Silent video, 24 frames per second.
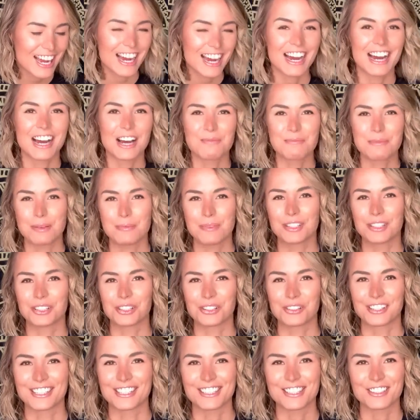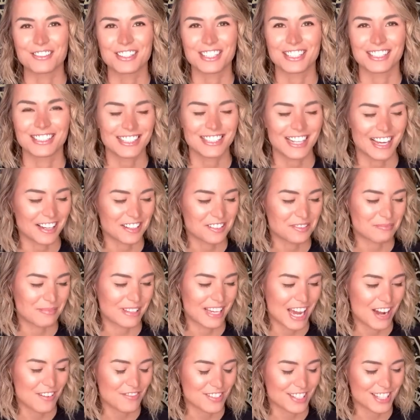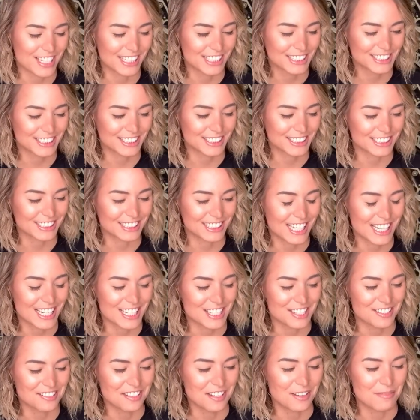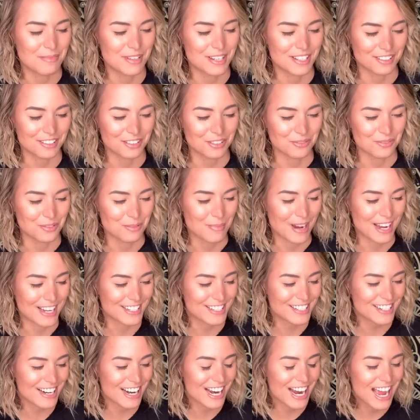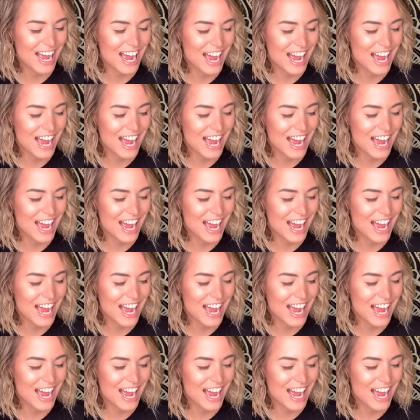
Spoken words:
Maybe Lauren, you can text me after this and just give me a little reminder.